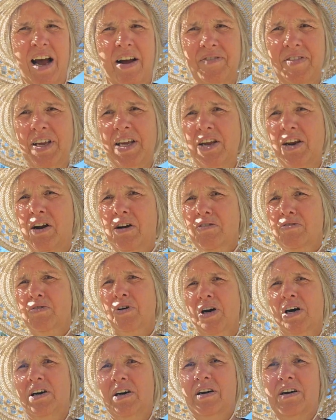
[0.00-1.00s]
I'm thinking, oh,
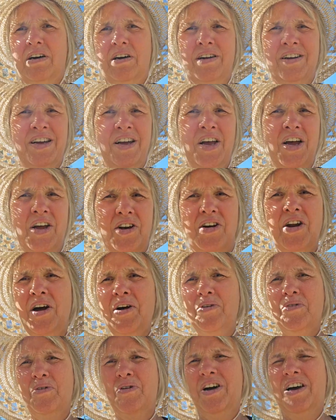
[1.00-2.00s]

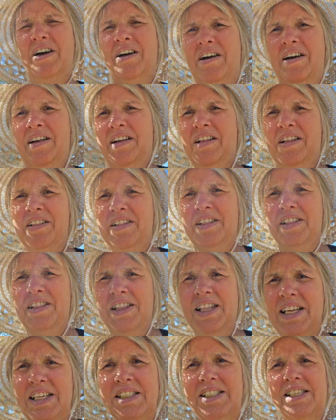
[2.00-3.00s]
no,
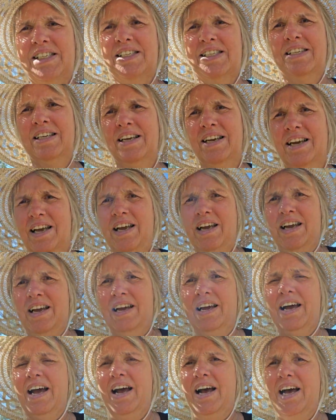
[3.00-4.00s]
this
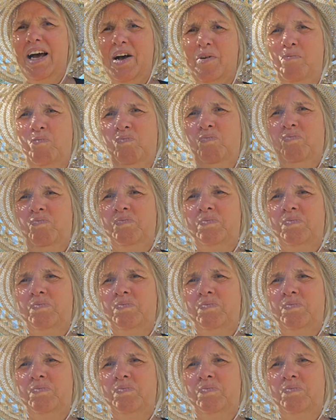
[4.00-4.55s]
um,